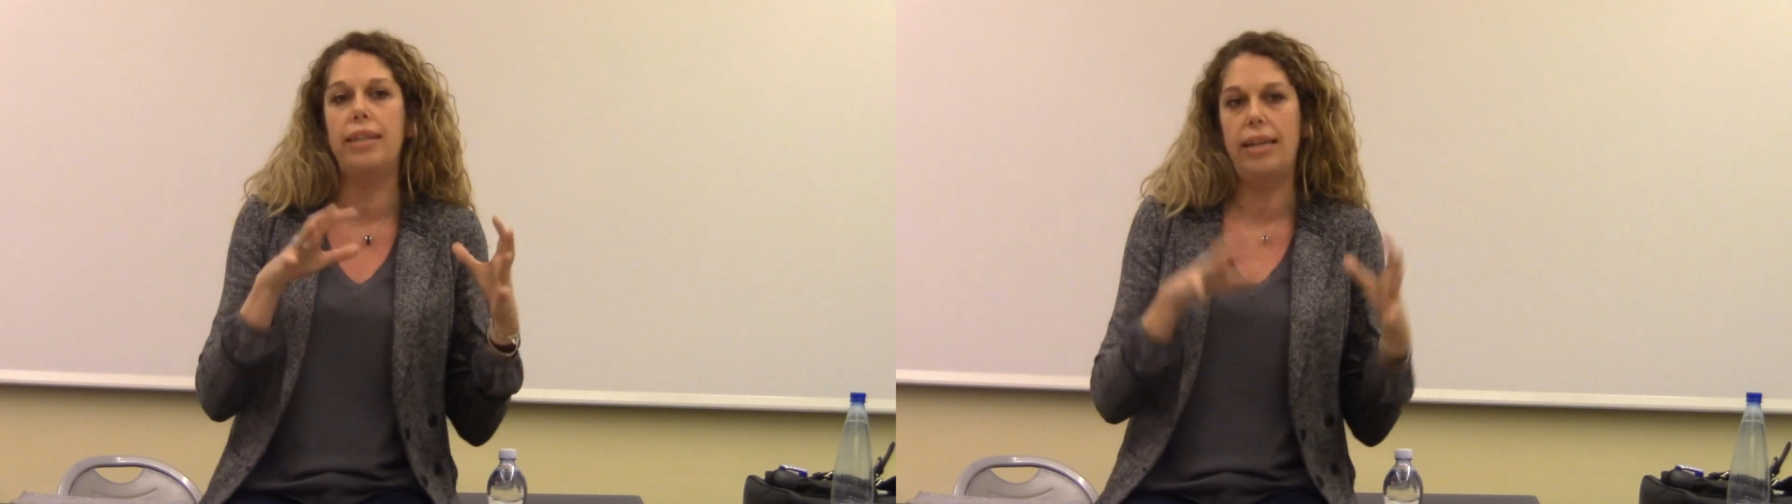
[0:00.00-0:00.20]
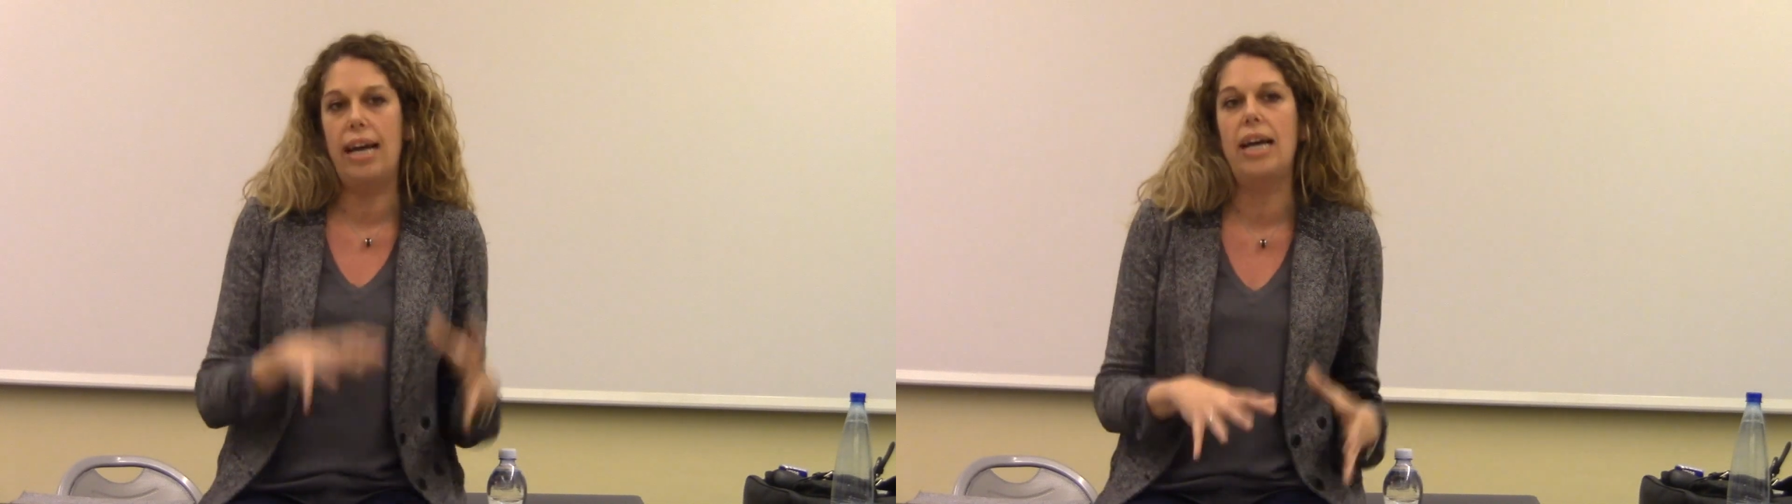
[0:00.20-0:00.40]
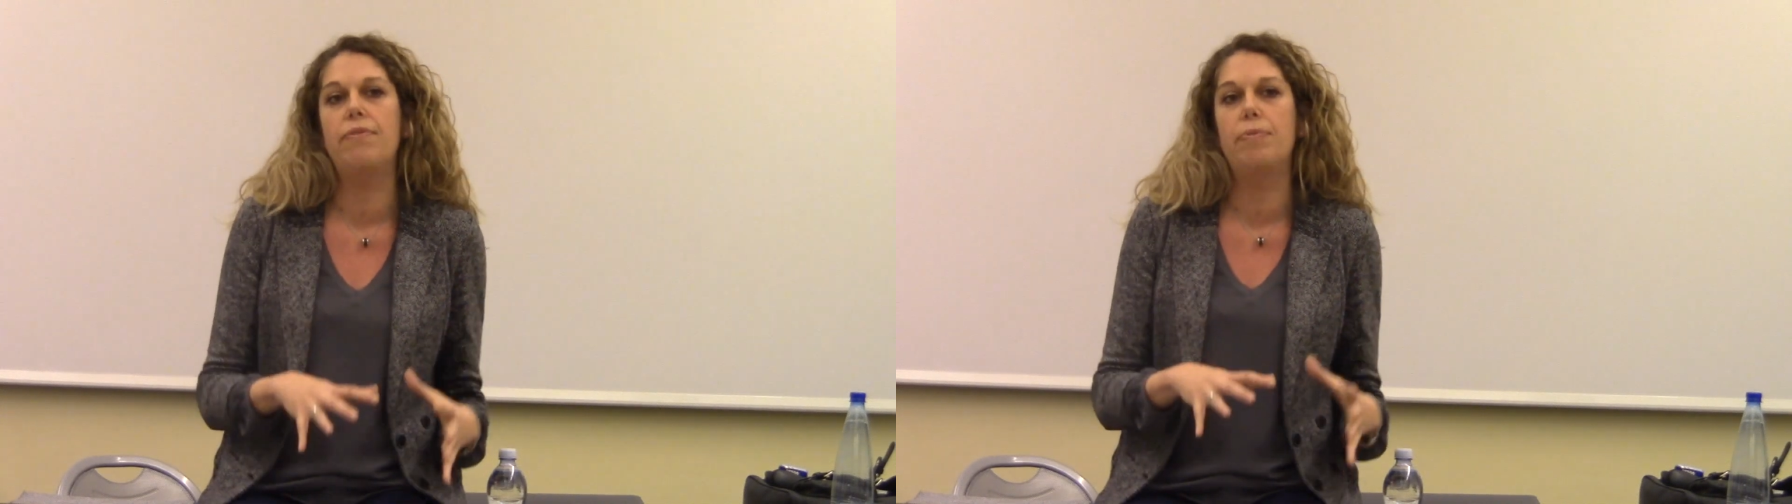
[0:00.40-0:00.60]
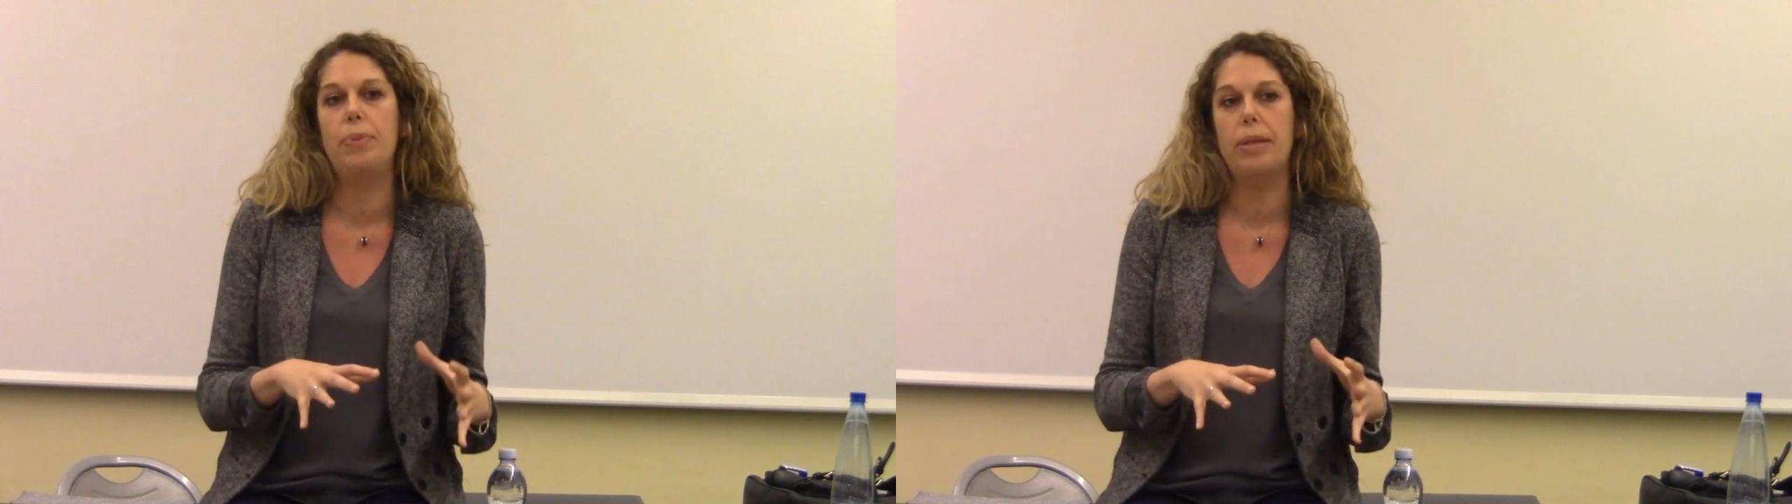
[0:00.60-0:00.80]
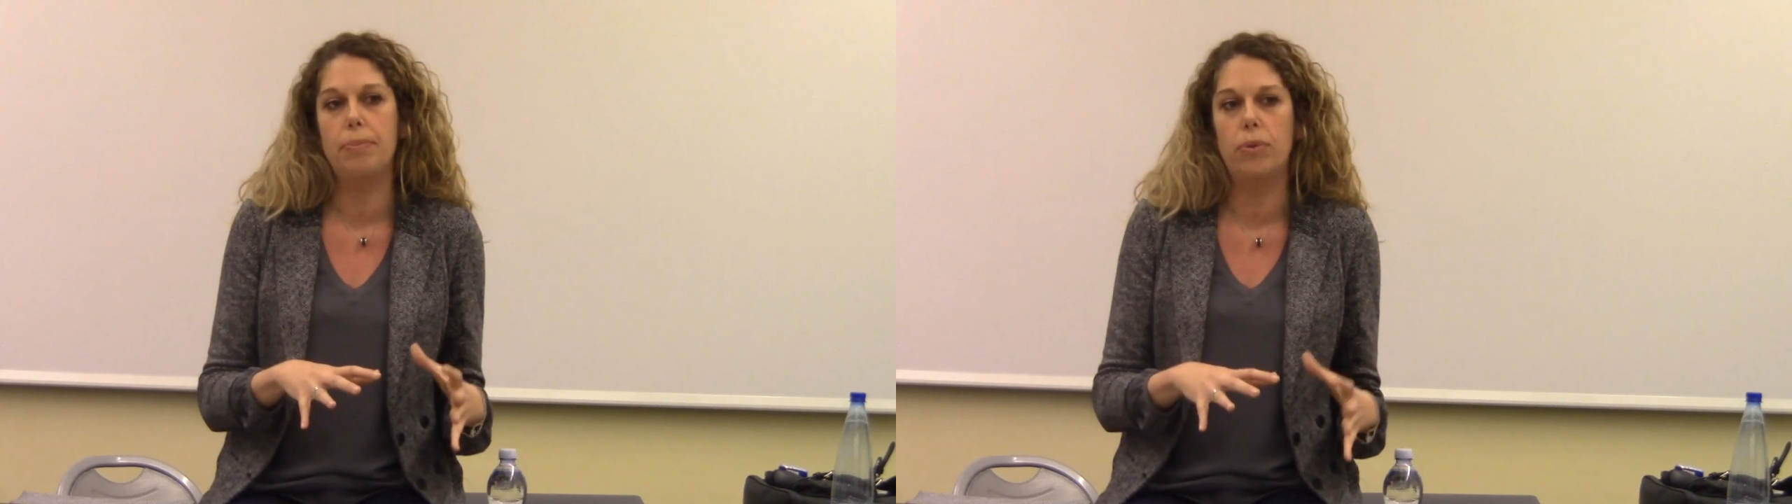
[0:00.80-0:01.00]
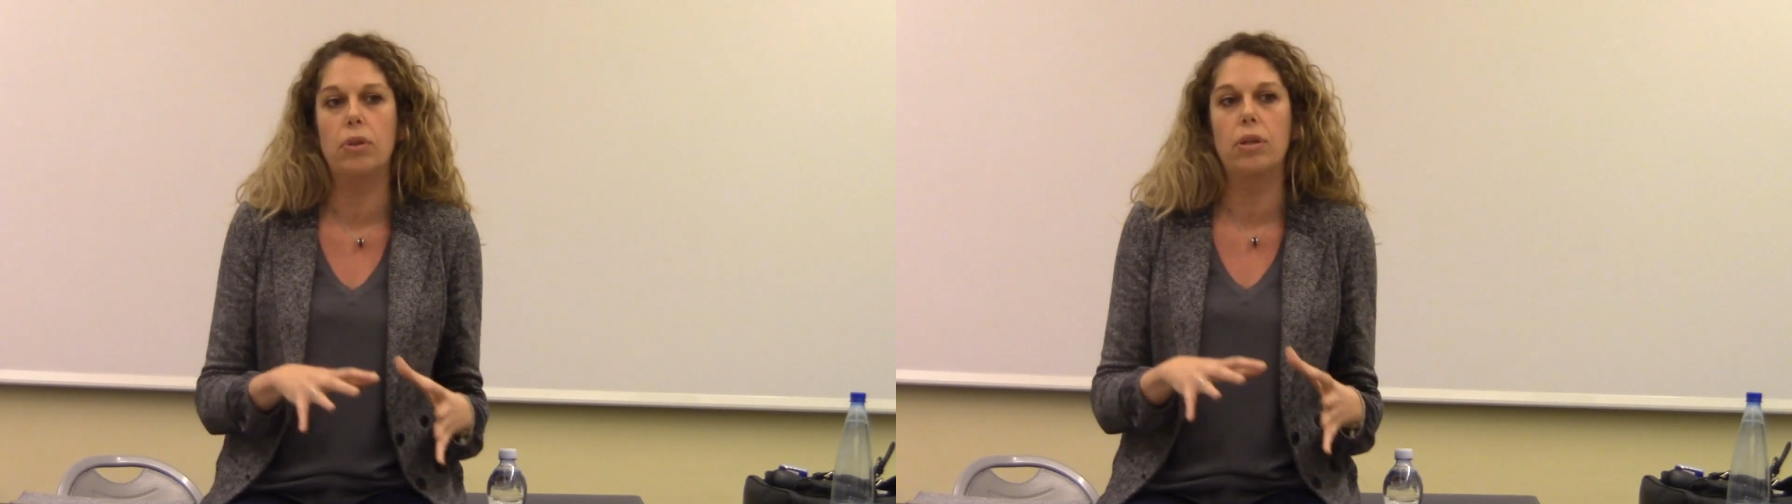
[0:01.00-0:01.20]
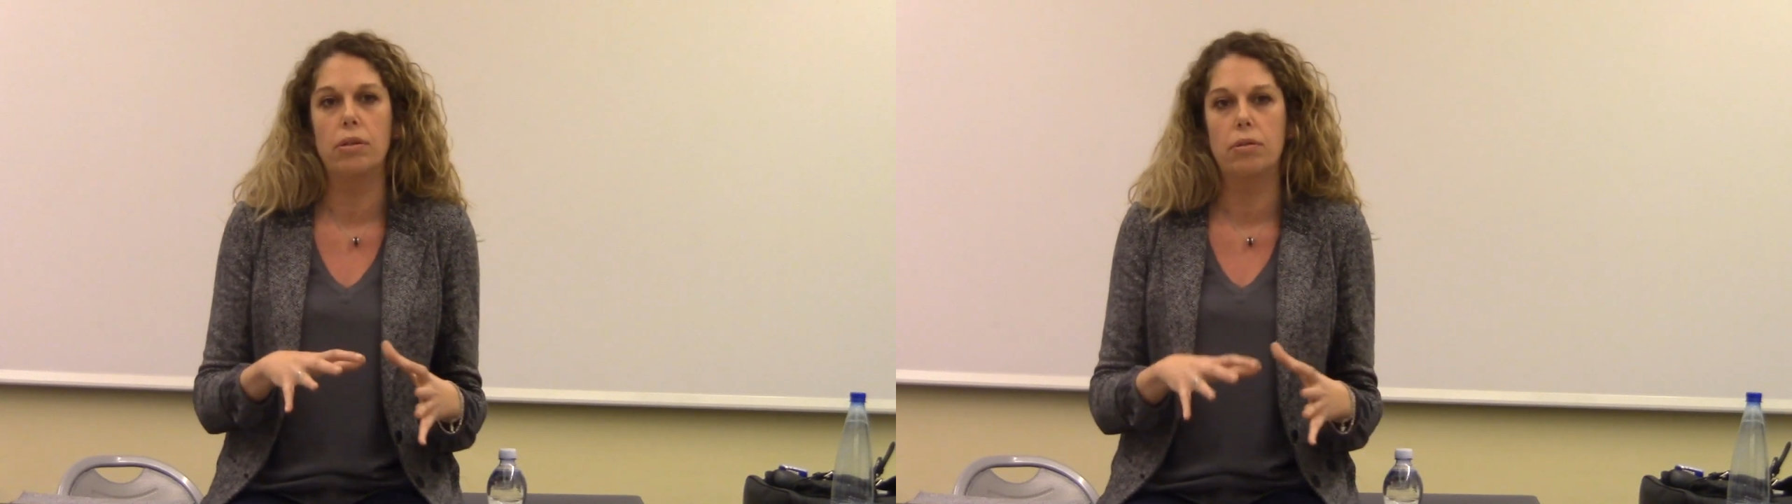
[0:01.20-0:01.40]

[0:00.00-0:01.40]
the live people.